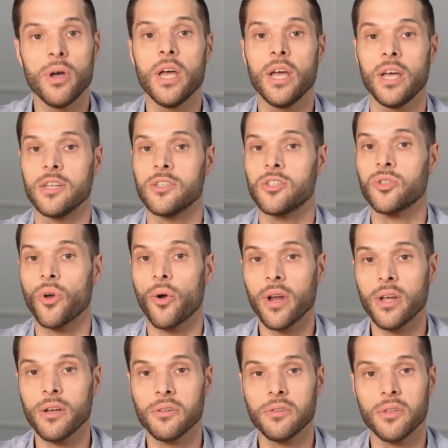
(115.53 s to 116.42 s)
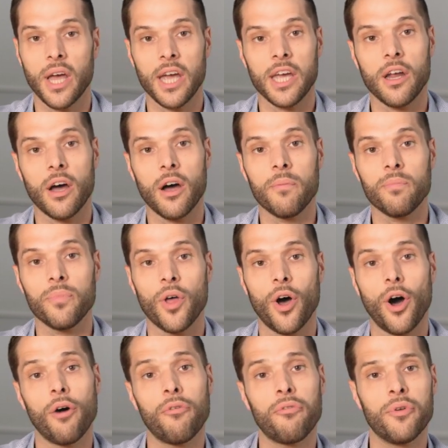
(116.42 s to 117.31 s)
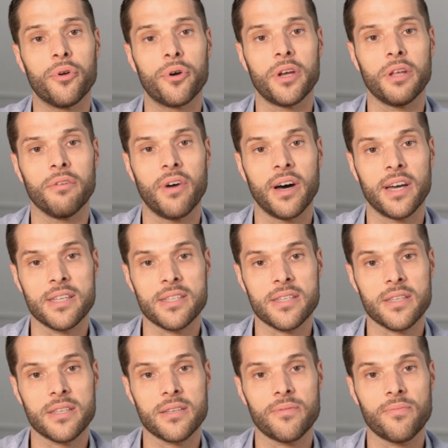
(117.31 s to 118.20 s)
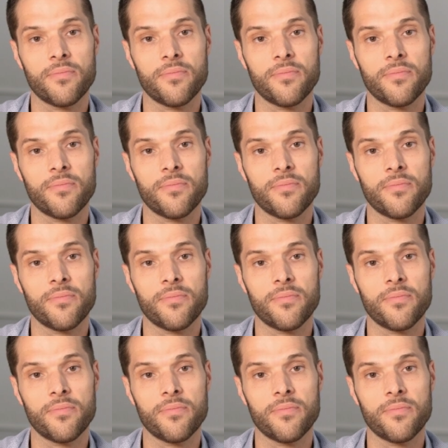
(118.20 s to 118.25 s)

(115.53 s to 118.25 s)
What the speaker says: historical data of your device.